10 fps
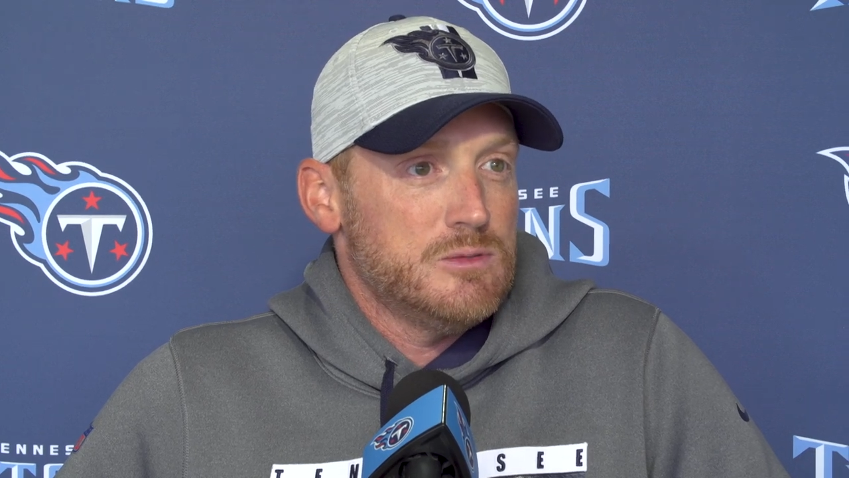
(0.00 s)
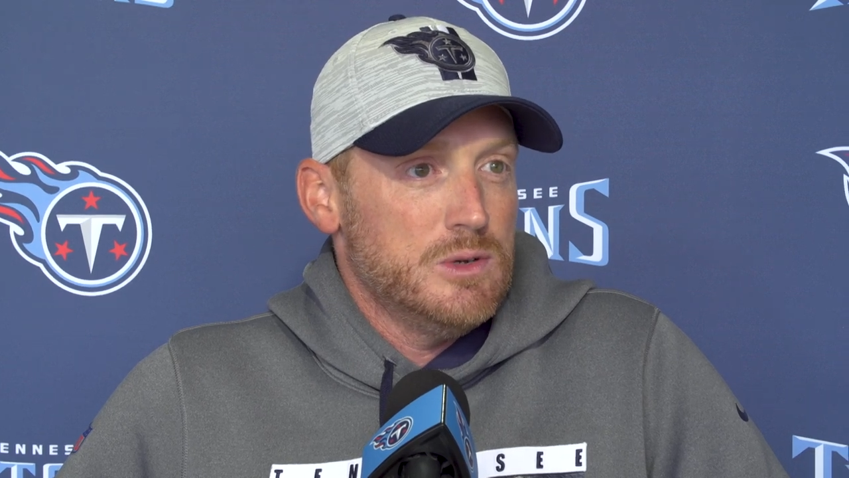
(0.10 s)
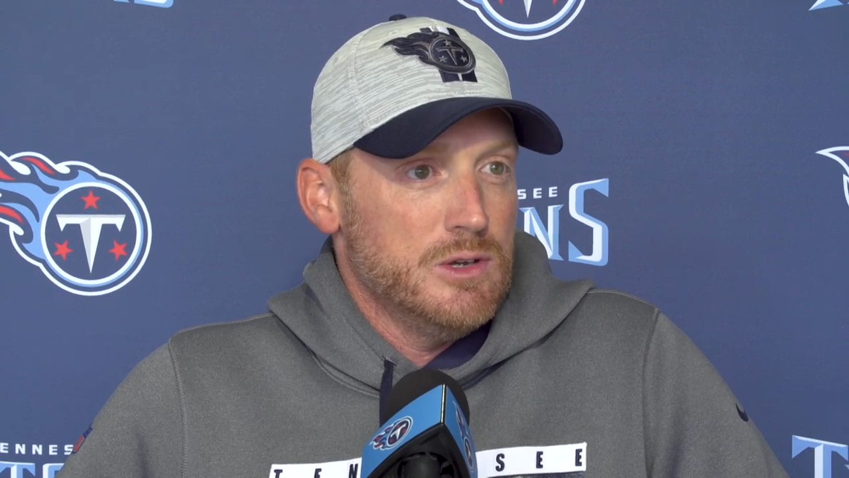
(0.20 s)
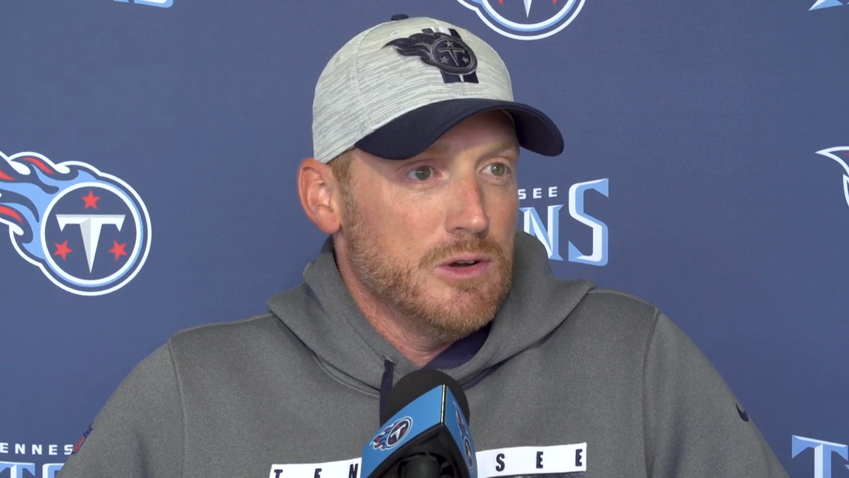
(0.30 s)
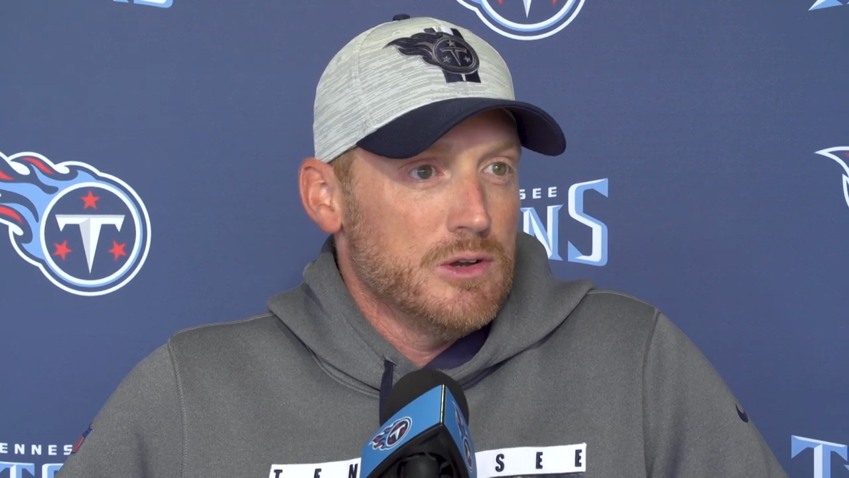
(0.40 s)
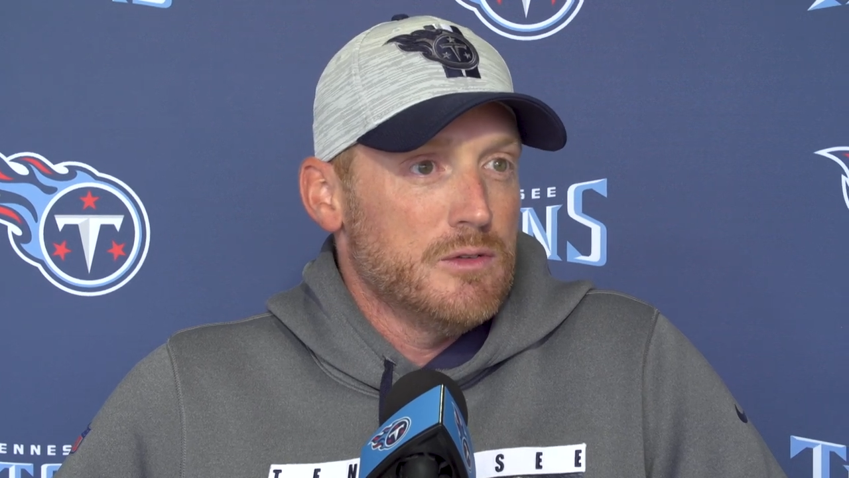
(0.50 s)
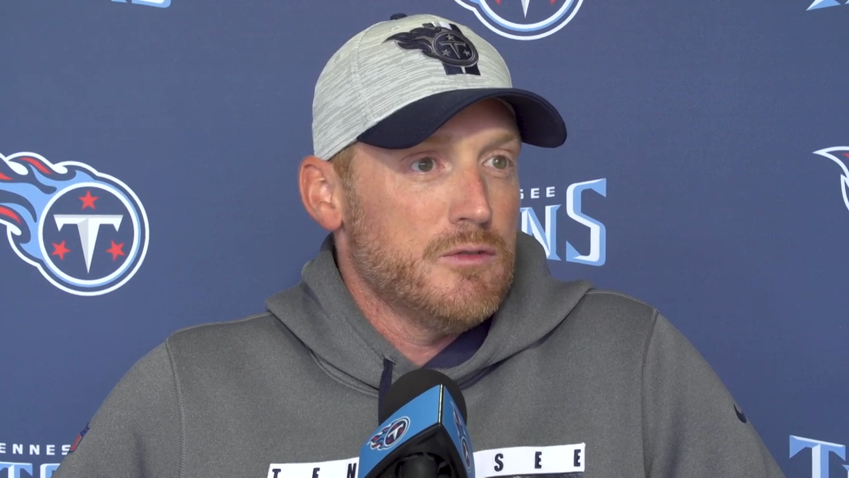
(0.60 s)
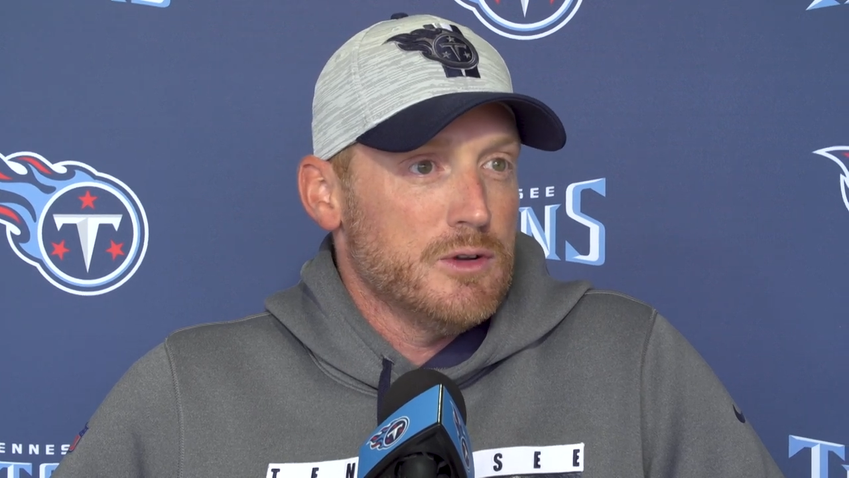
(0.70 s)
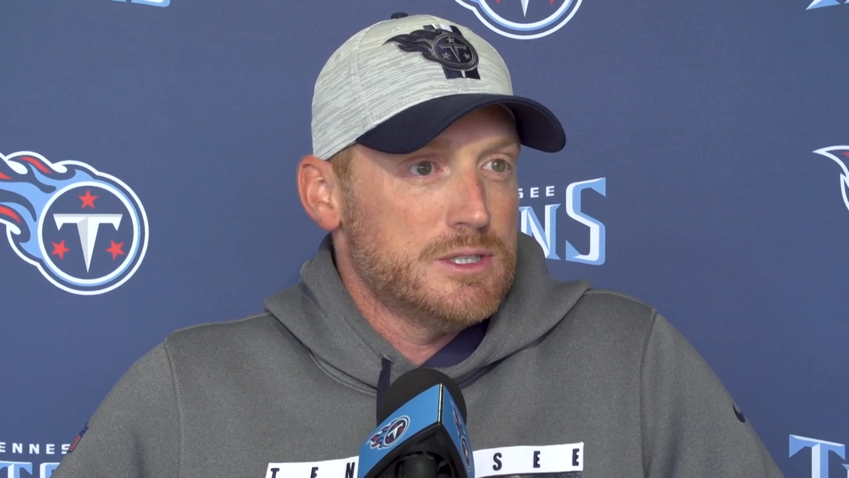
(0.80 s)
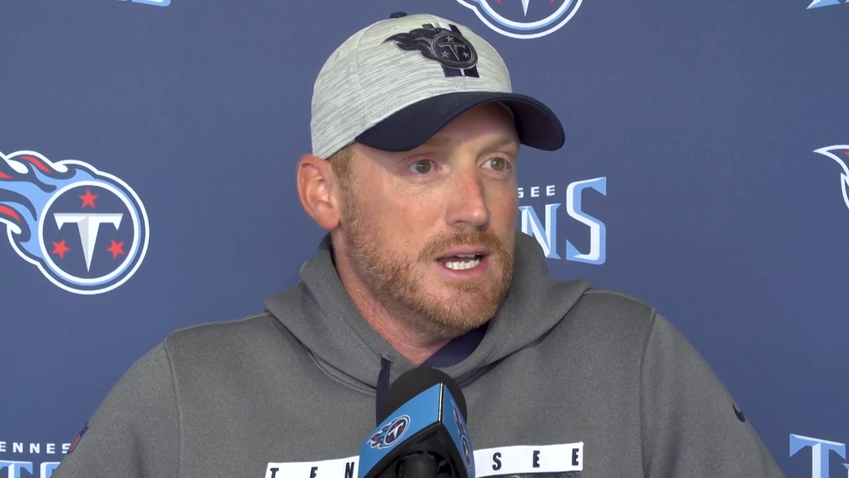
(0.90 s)
when you're earning
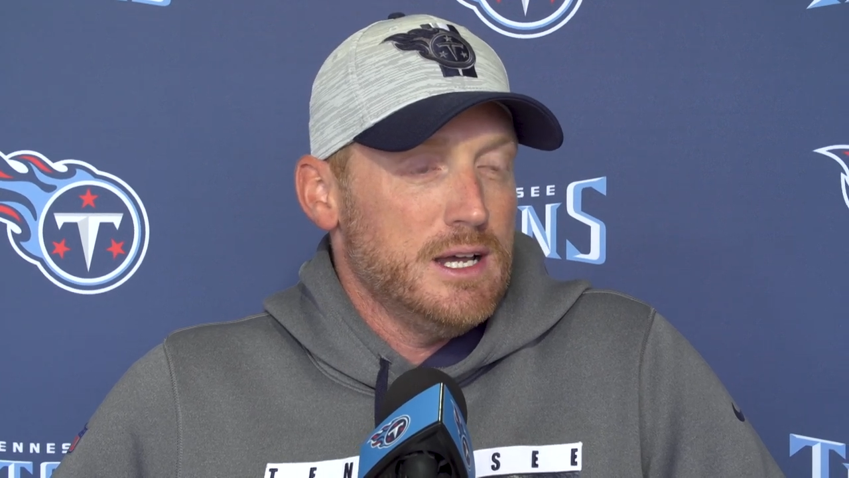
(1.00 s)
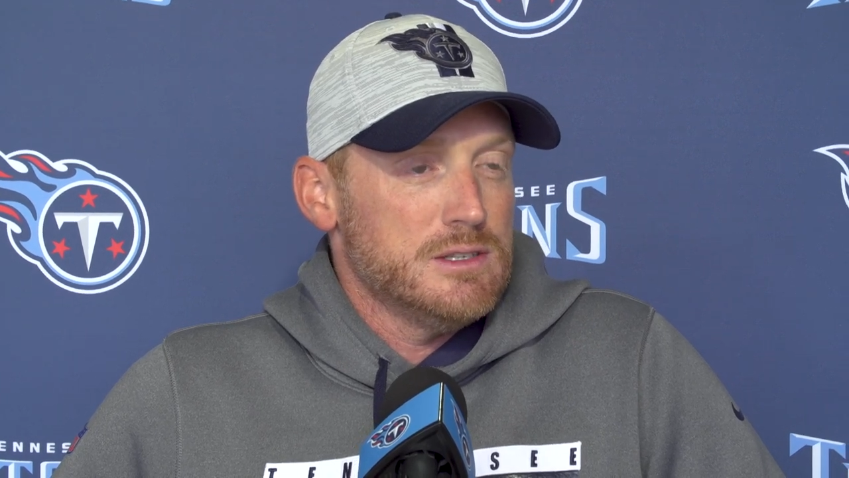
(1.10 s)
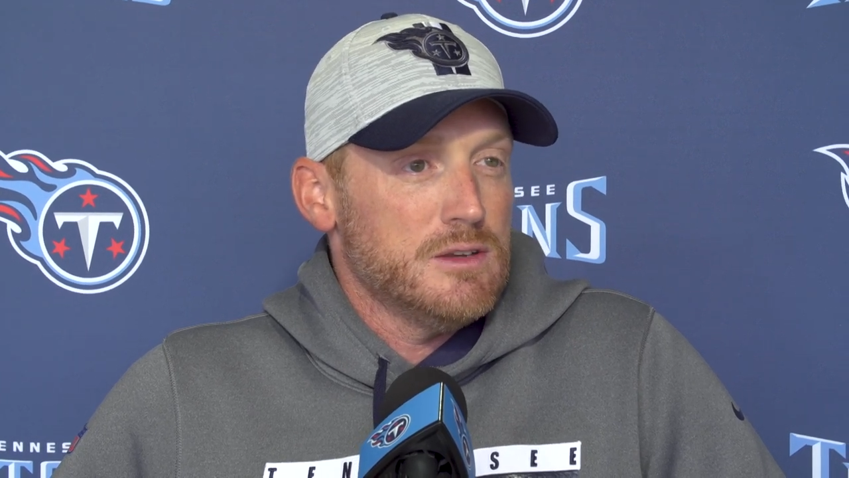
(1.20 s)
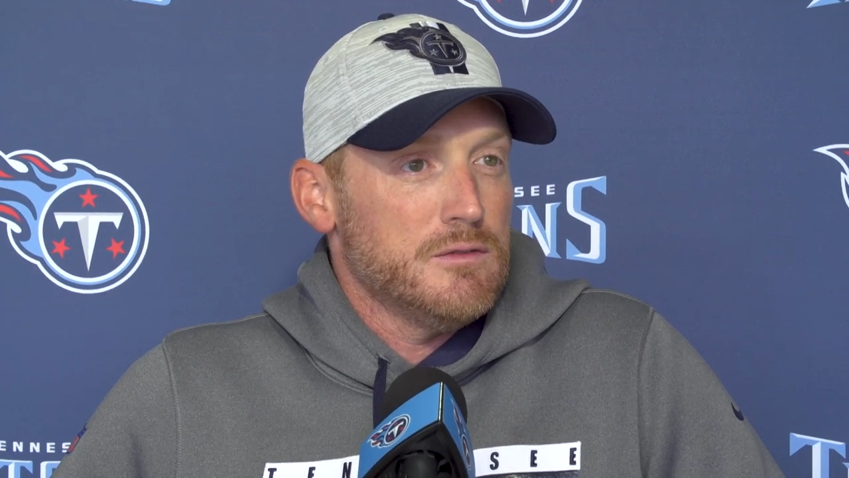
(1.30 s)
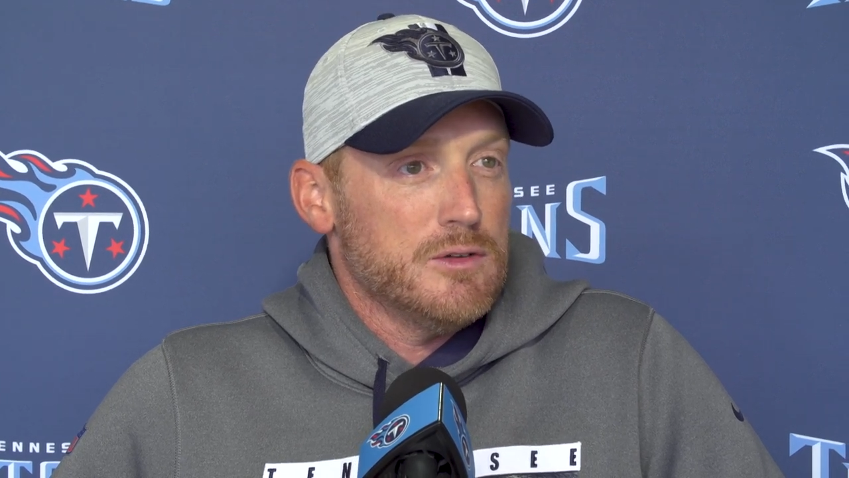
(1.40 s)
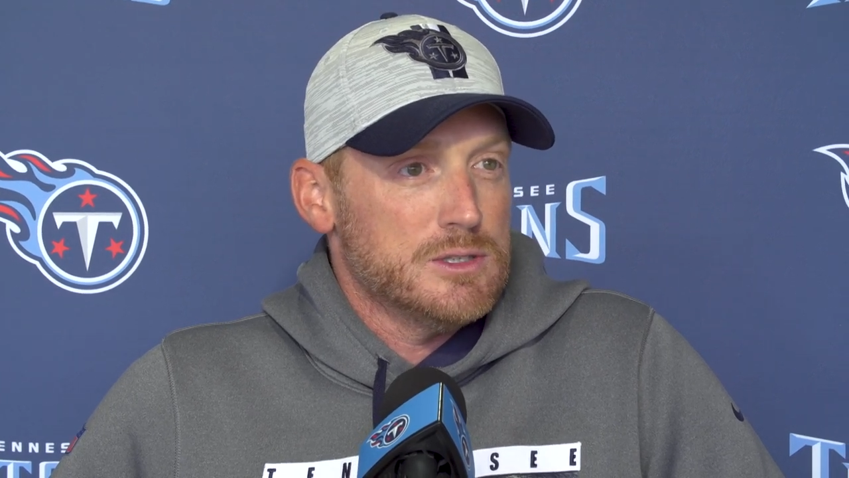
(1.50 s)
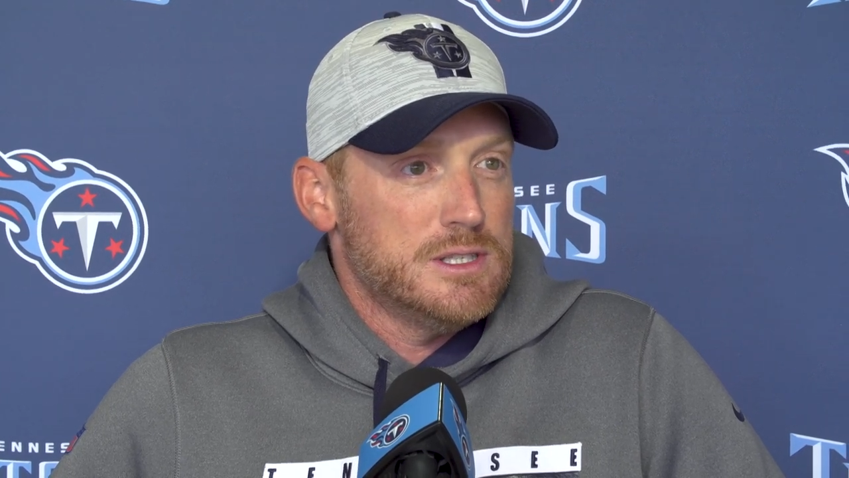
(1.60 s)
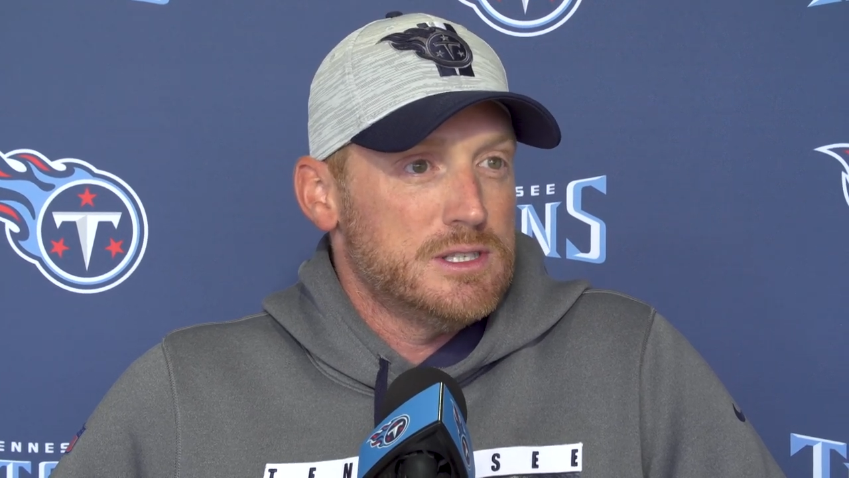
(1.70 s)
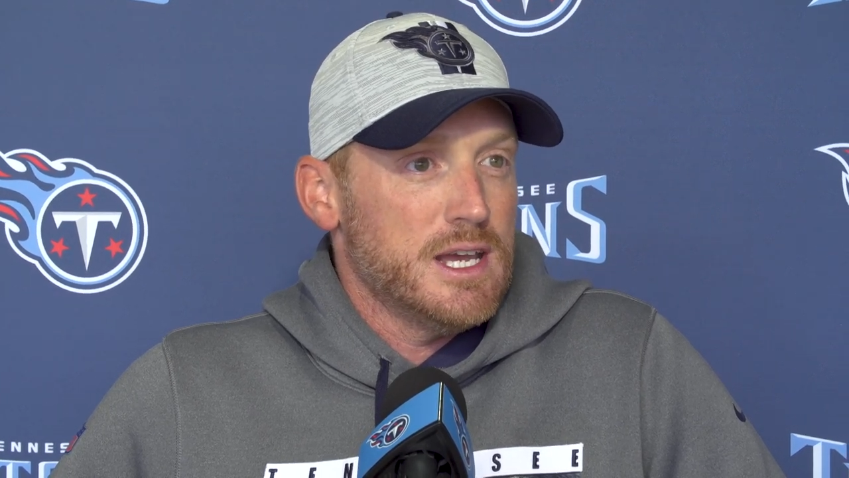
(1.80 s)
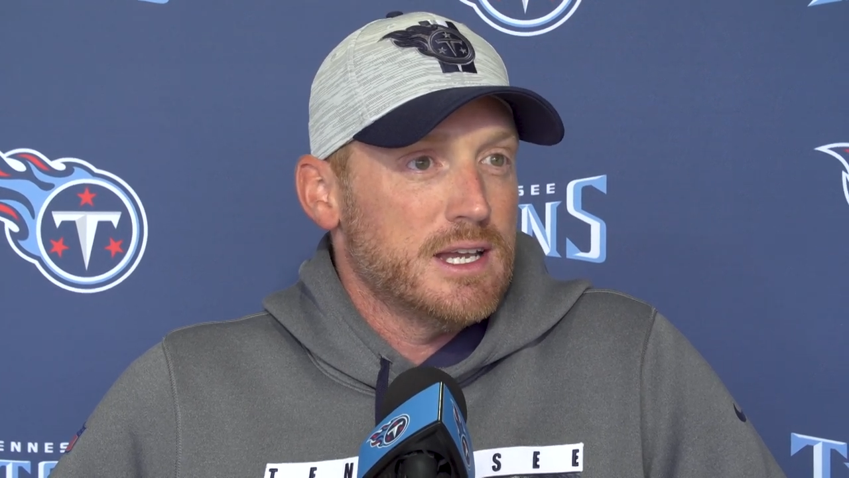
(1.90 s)
first downs on first
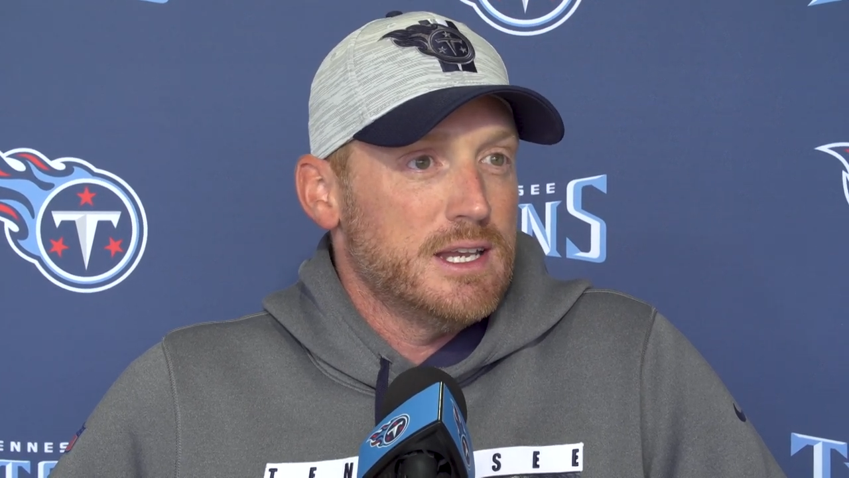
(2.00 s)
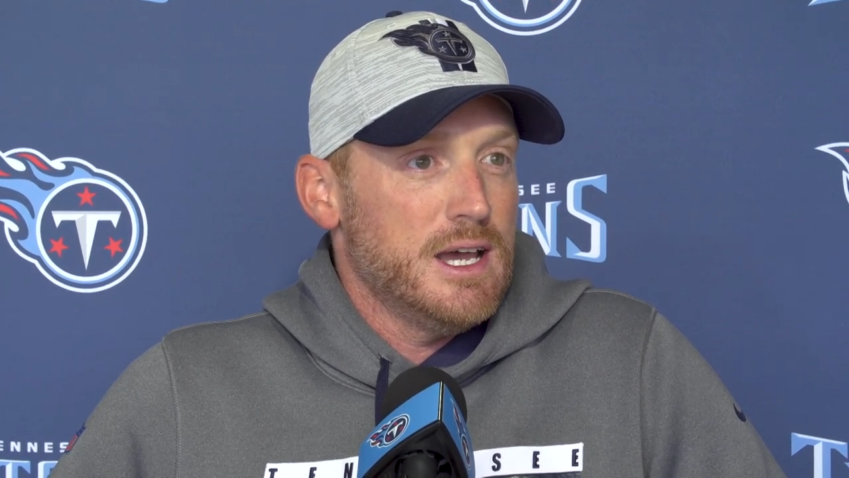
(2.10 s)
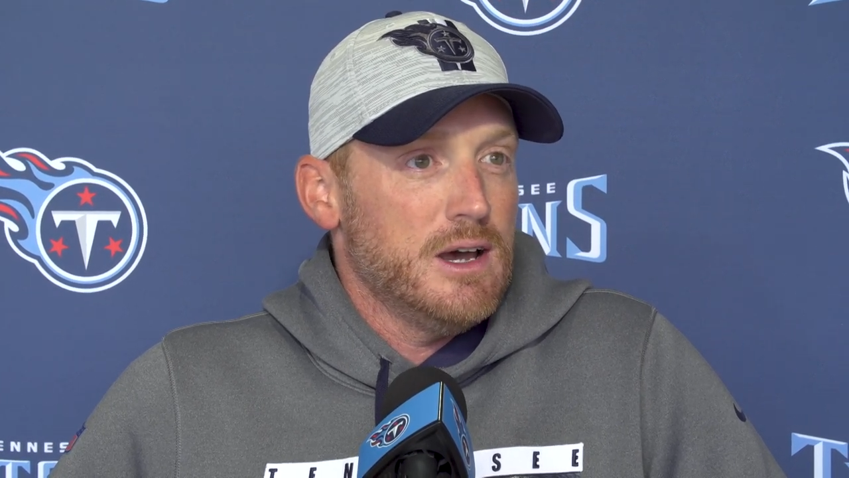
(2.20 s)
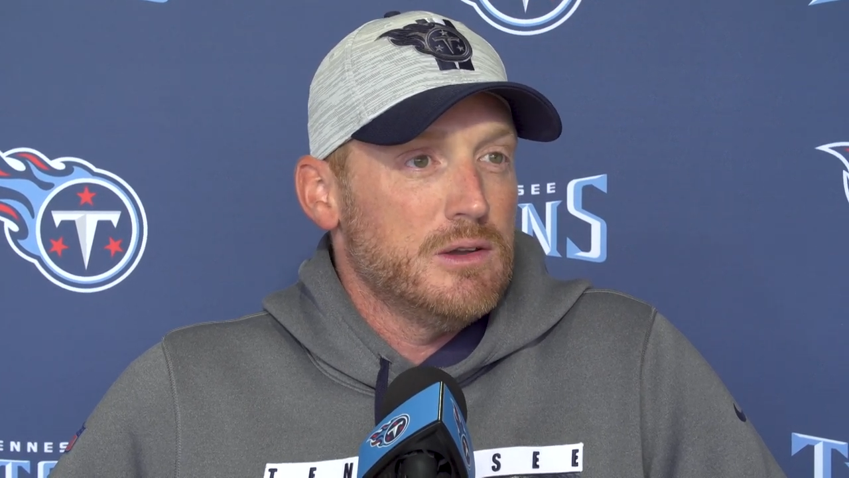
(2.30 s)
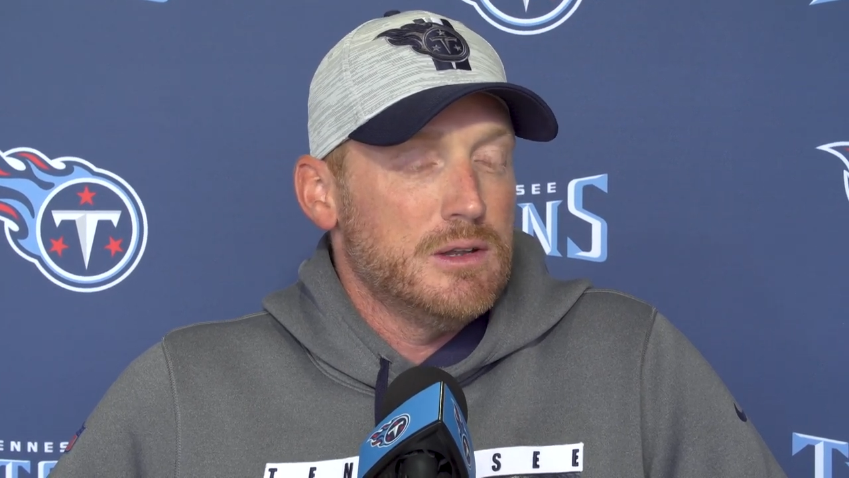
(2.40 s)
and second down,